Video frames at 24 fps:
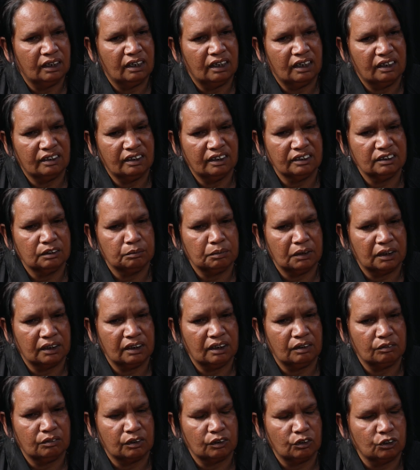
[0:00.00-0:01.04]
And that's about
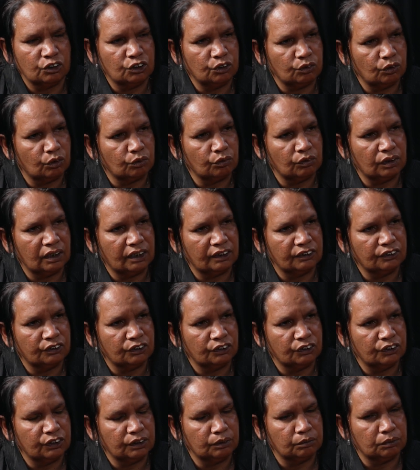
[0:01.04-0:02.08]
having those strong
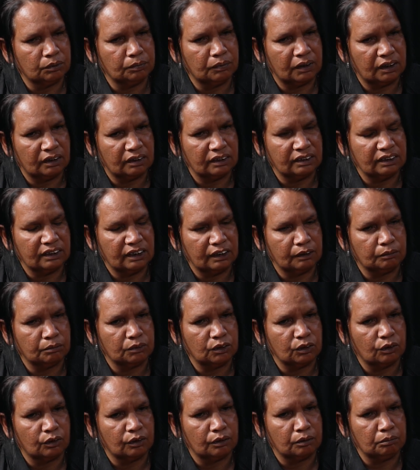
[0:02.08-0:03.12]
relationships. But at the same
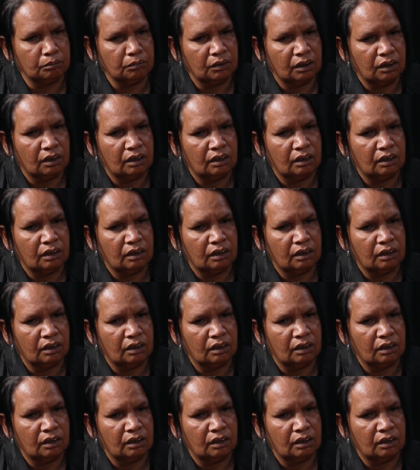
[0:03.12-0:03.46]
time,